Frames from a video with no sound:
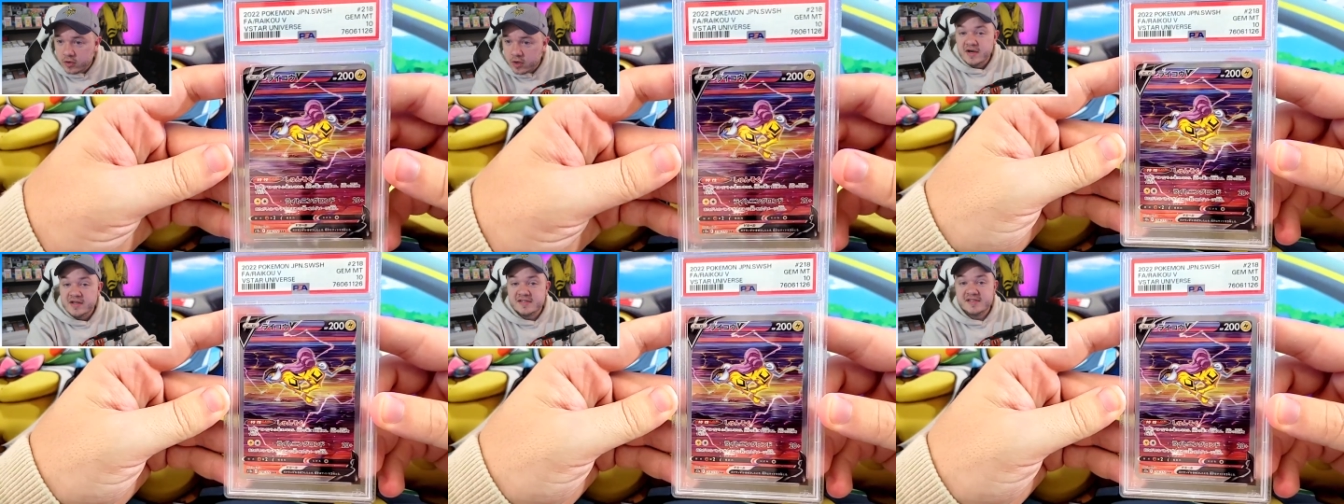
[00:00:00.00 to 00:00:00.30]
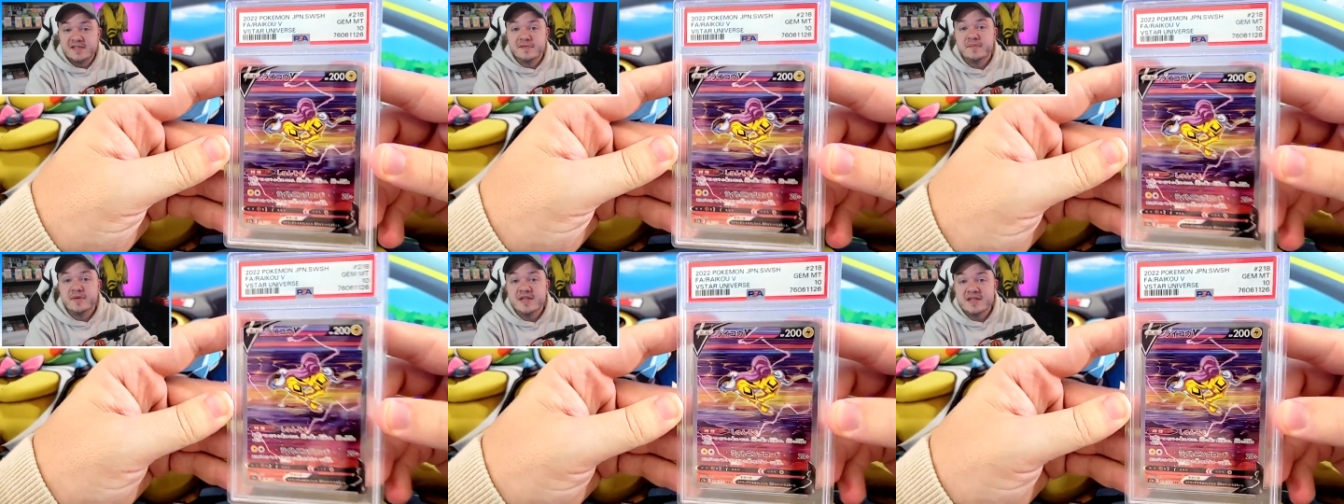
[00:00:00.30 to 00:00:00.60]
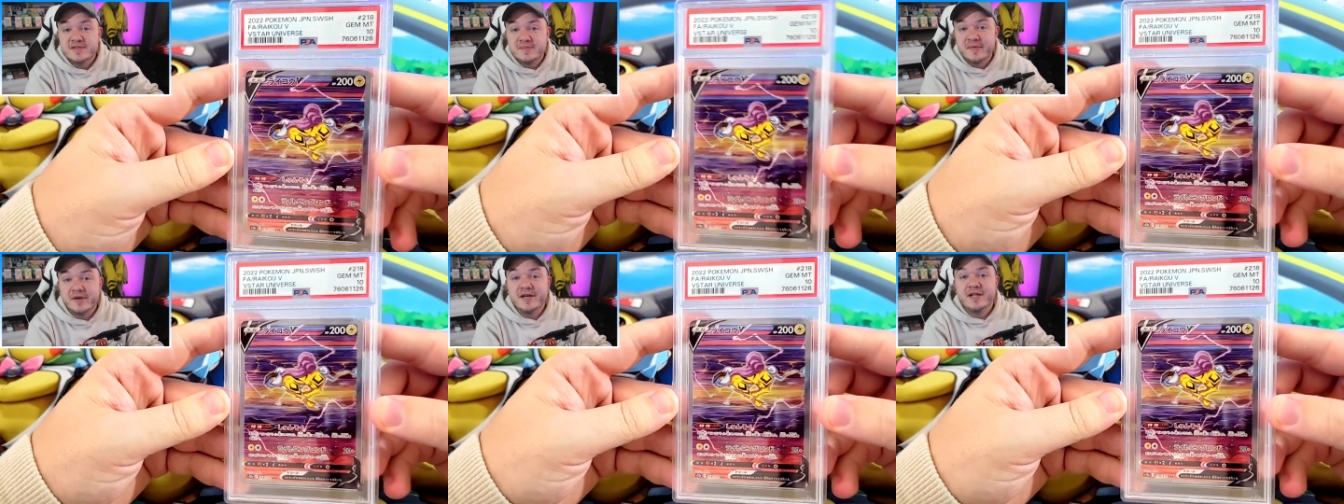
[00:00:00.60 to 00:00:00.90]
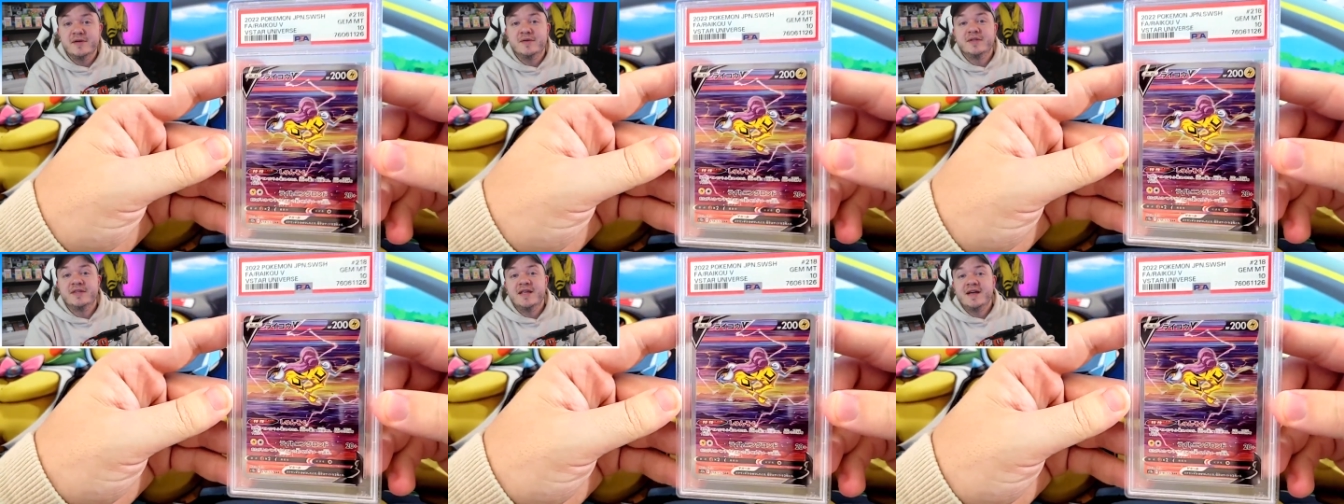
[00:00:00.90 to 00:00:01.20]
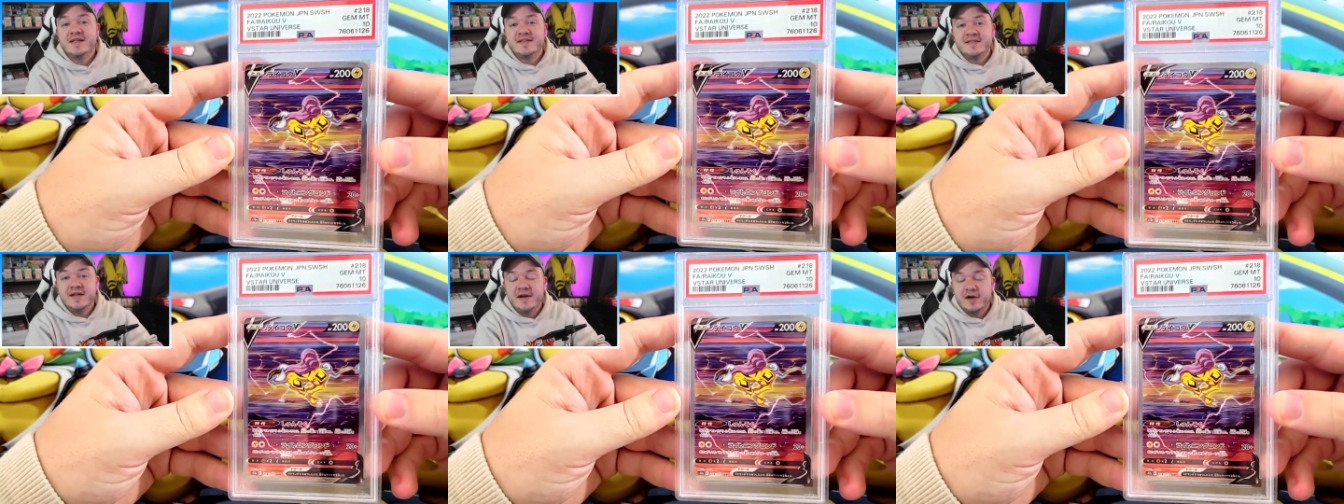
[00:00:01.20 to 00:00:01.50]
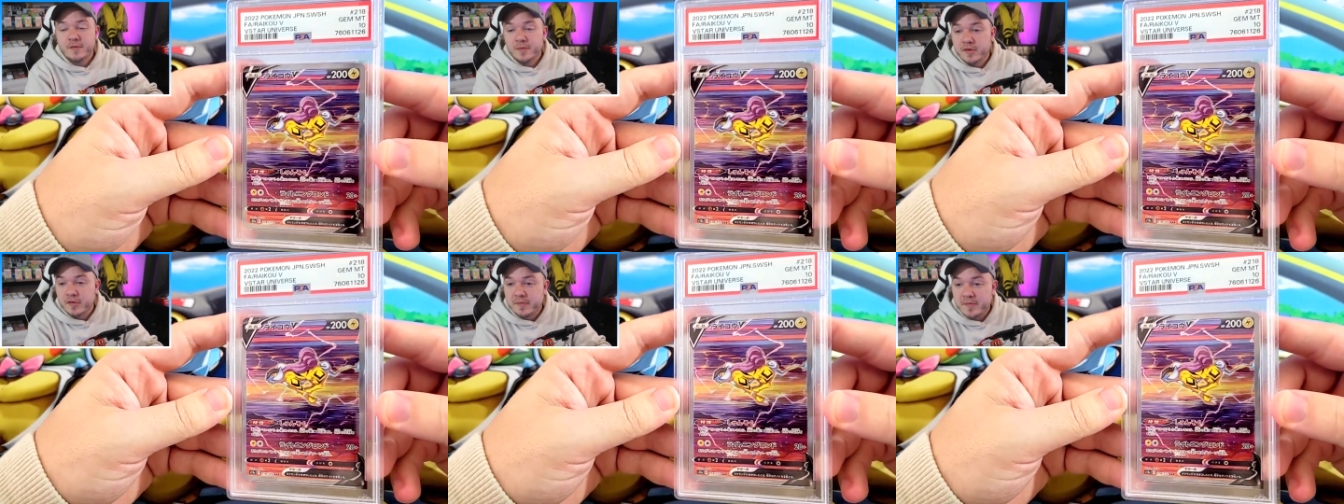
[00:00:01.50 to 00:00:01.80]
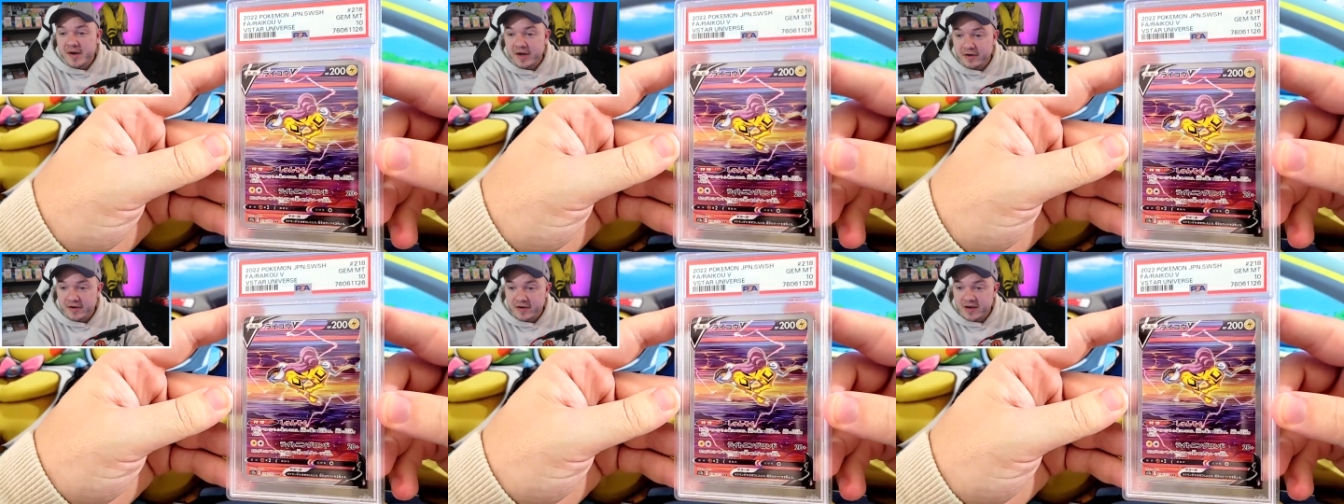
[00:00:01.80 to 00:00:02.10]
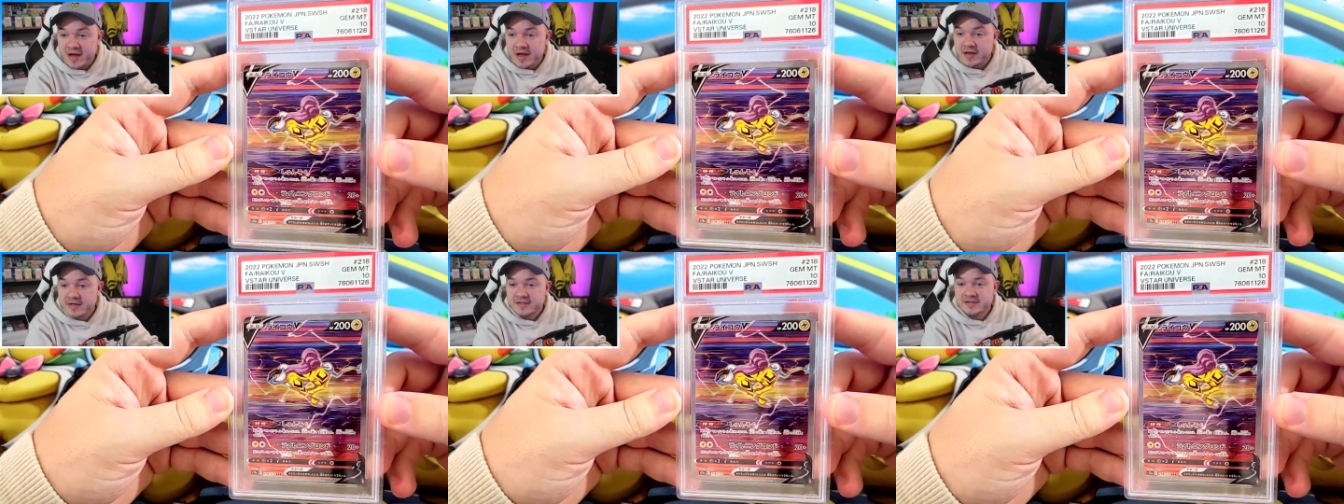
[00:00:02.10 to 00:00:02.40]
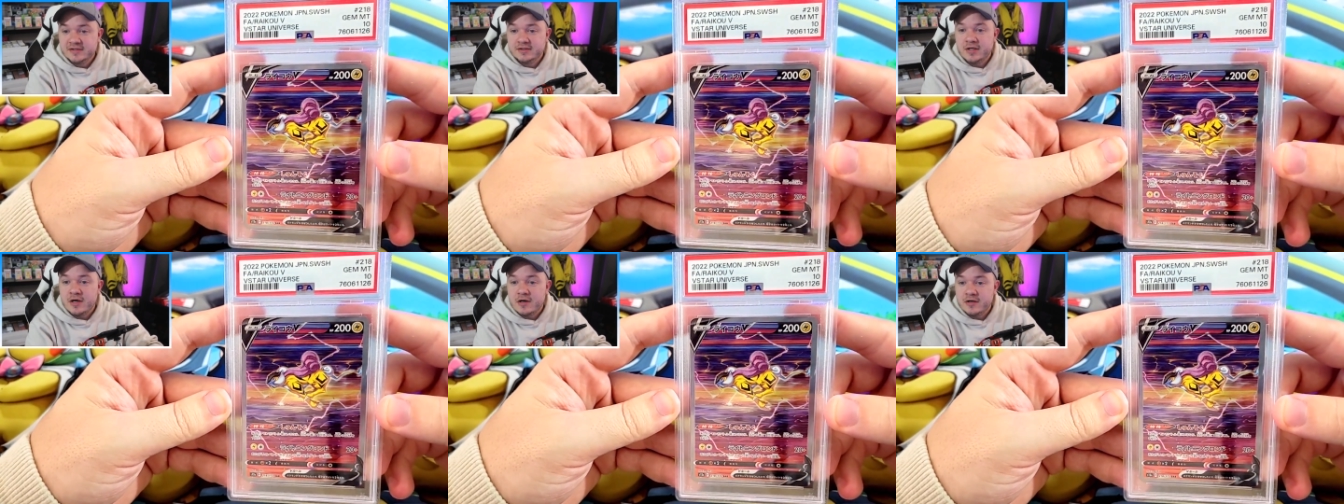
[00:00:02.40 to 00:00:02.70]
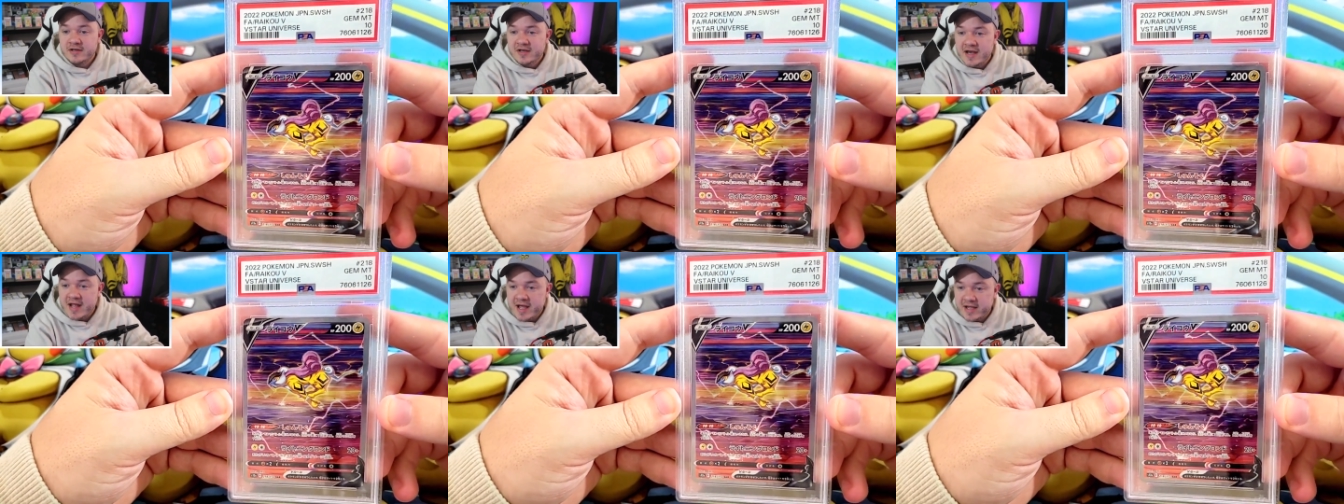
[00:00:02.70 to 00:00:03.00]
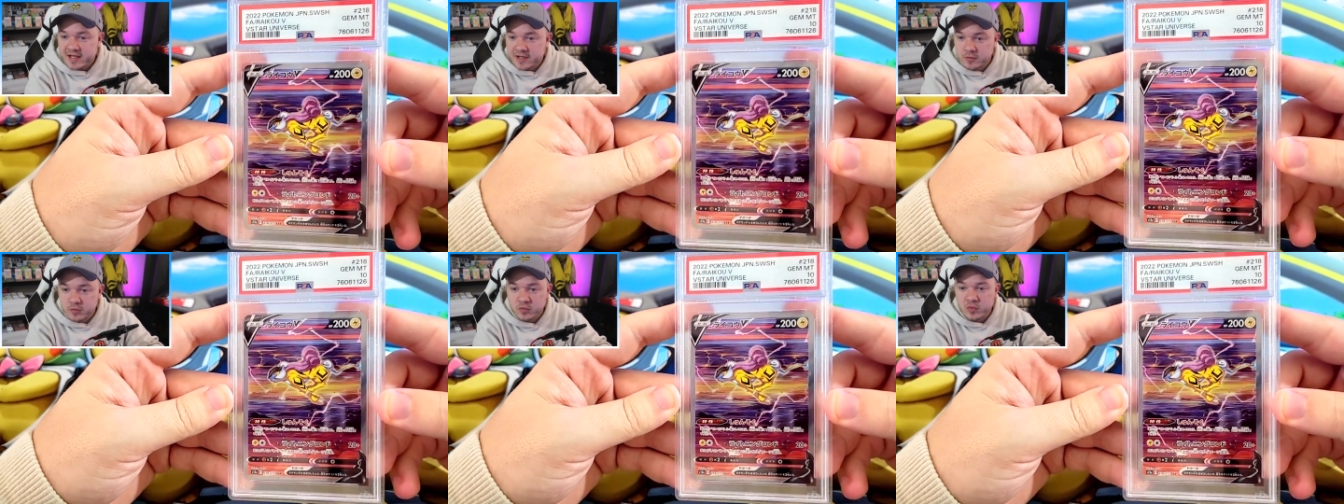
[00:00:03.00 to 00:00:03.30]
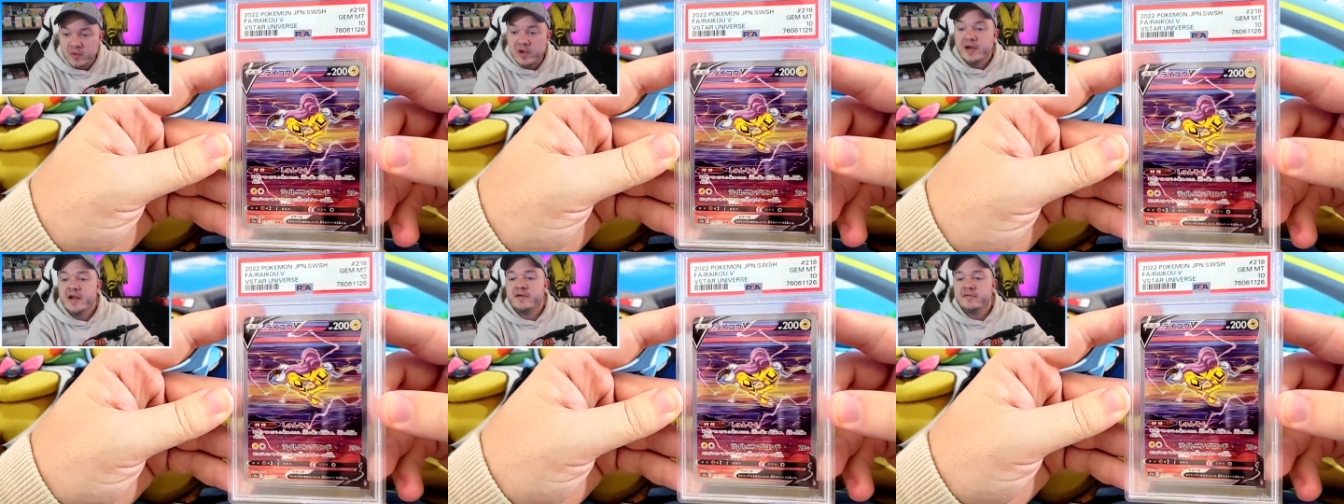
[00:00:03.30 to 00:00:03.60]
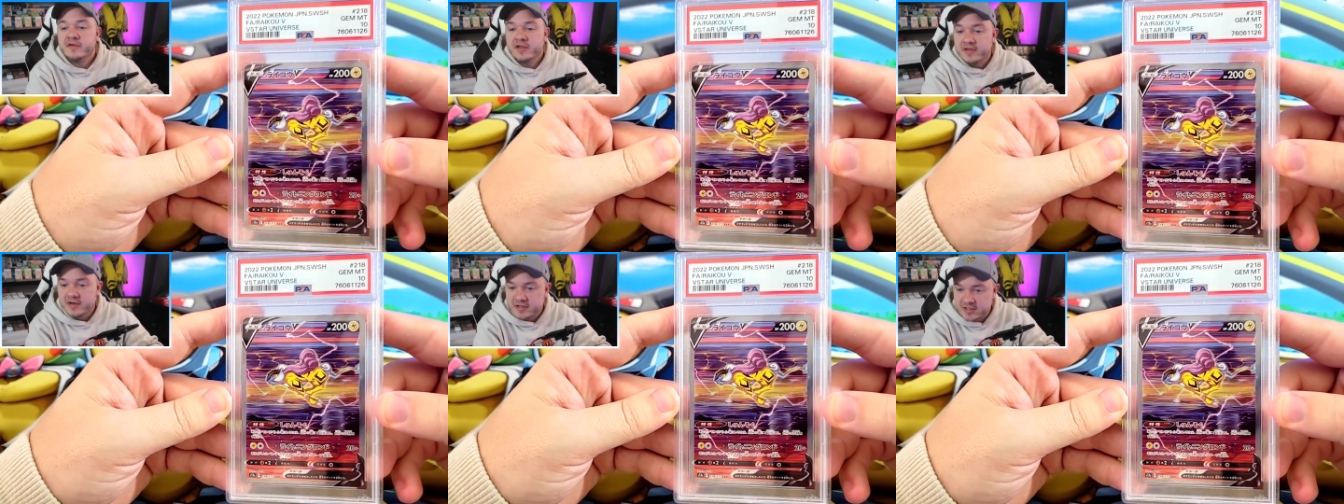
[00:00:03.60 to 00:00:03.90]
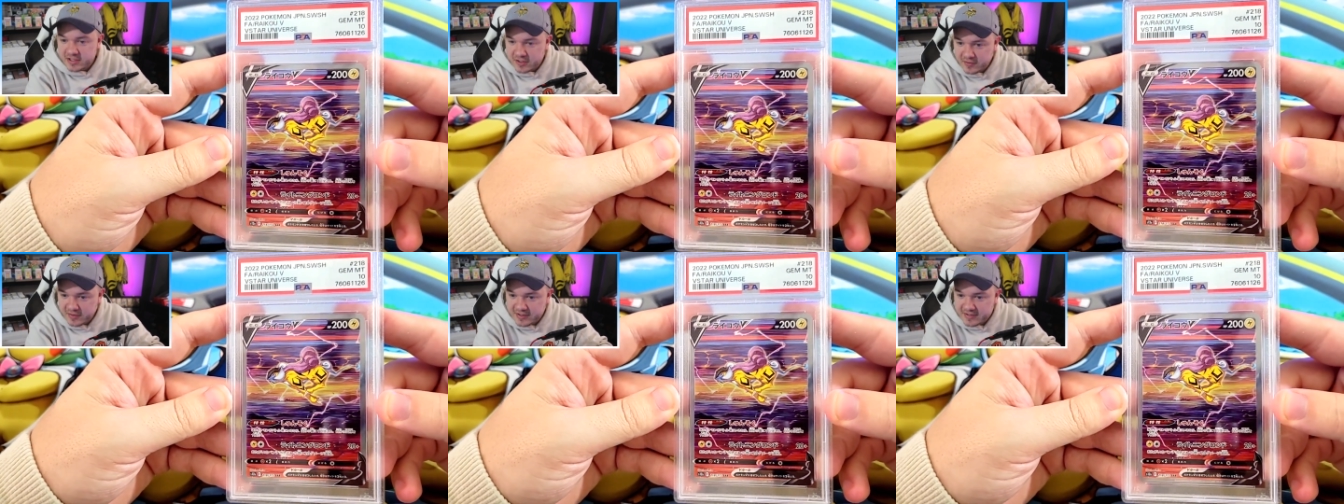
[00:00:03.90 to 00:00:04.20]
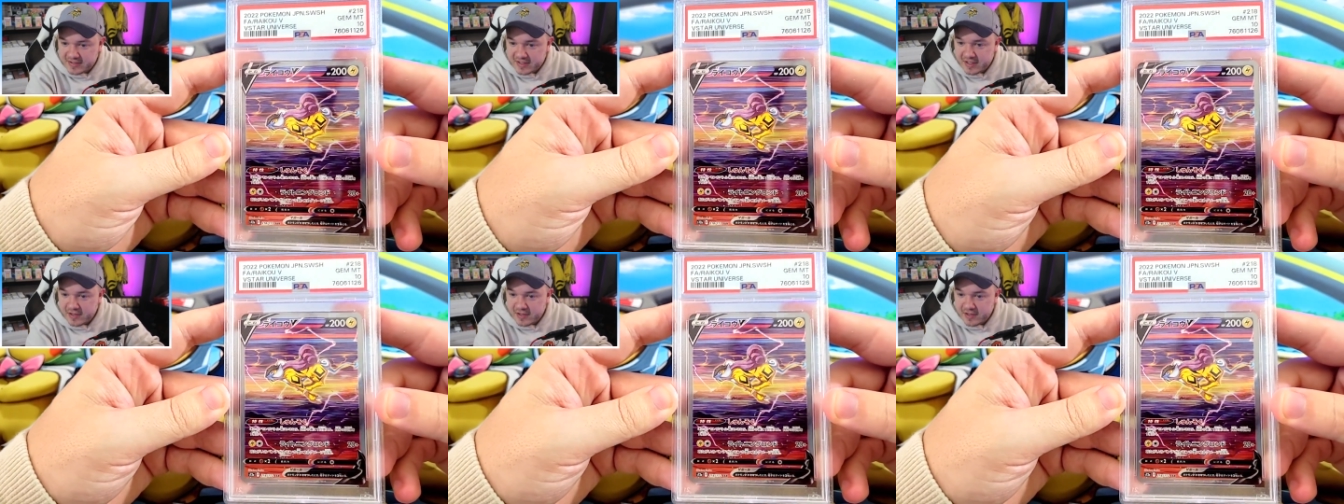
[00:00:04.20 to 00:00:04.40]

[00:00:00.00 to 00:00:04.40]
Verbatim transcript: Rest in peace, buddy, with that terrible paradox, long neck, whatever they're doing to